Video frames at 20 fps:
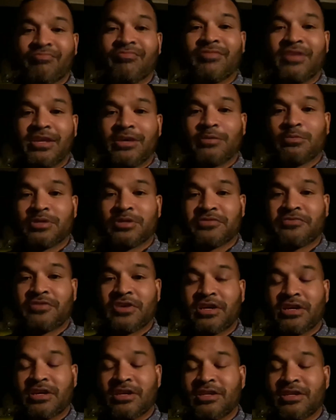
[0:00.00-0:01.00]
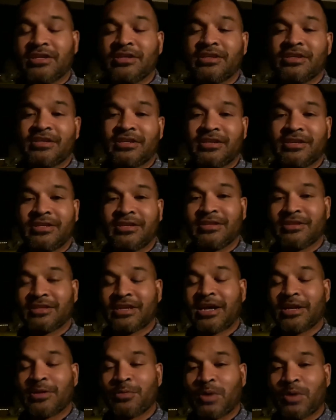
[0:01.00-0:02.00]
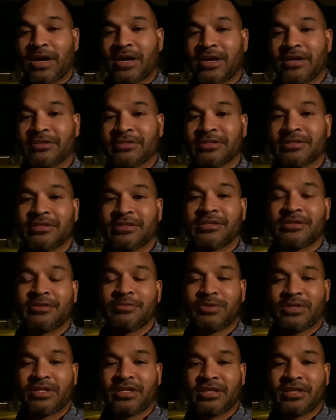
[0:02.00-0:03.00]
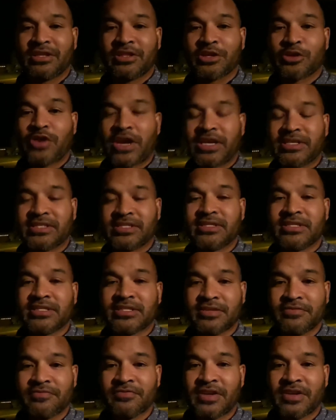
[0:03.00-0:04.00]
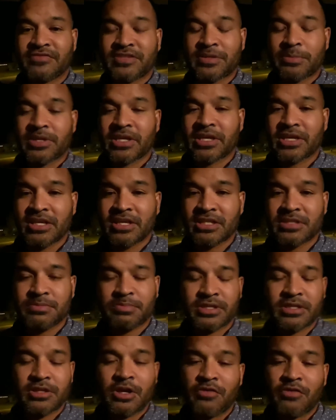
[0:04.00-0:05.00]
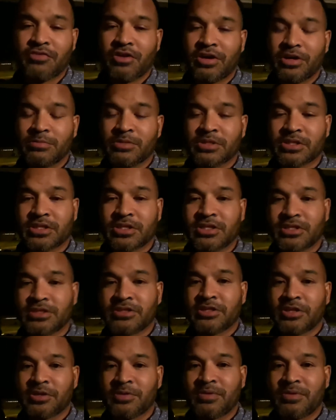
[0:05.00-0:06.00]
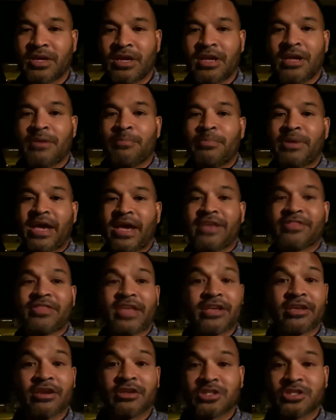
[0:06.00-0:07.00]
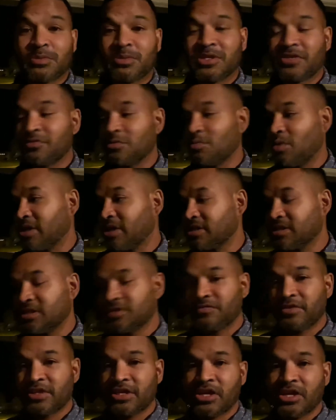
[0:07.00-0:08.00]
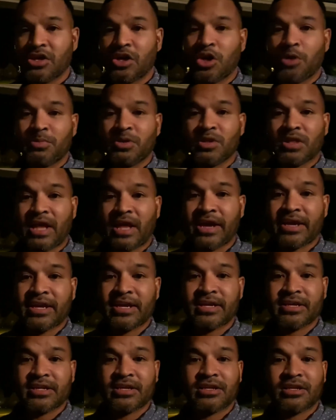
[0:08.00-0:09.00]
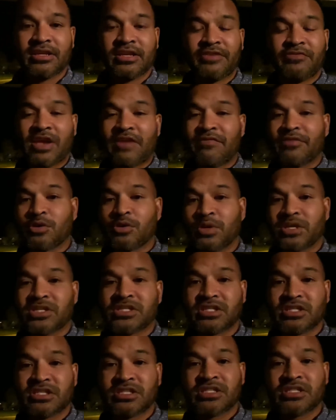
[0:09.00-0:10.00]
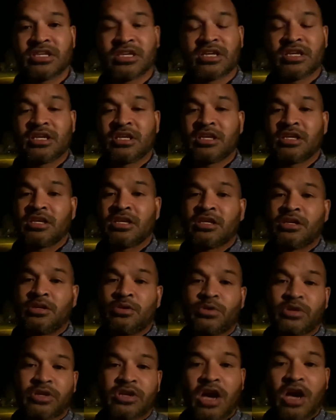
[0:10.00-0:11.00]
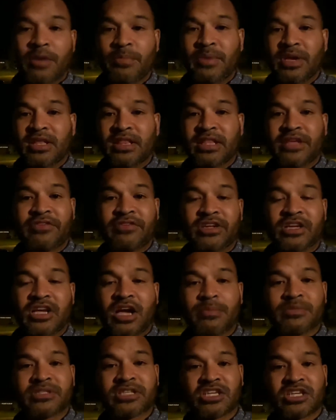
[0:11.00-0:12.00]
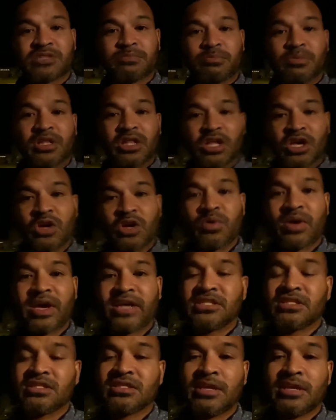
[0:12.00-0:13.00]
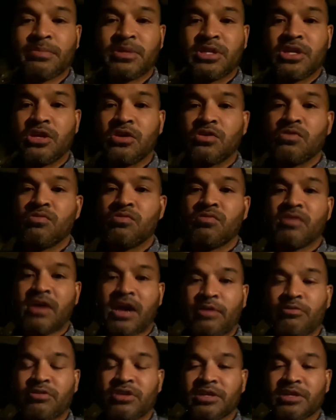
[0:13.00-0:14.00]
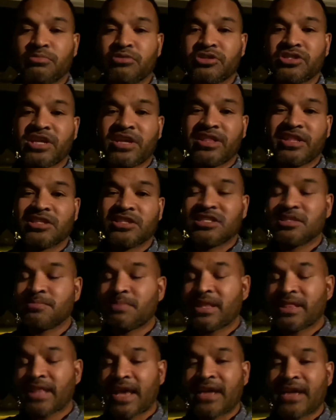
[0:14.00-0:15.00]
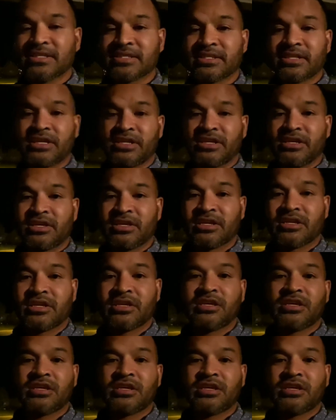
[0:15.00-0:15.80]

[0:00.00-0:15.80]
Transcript: it was fun, kind of wild with the uh, the craziness of, of some of the kids, but overall it was good. So, but hey, thank y'all so much for watching this video. I hope you like it. If you have a question or a comment, leave it in the comment section below and just let me know. I really appreciate it. This is my last gig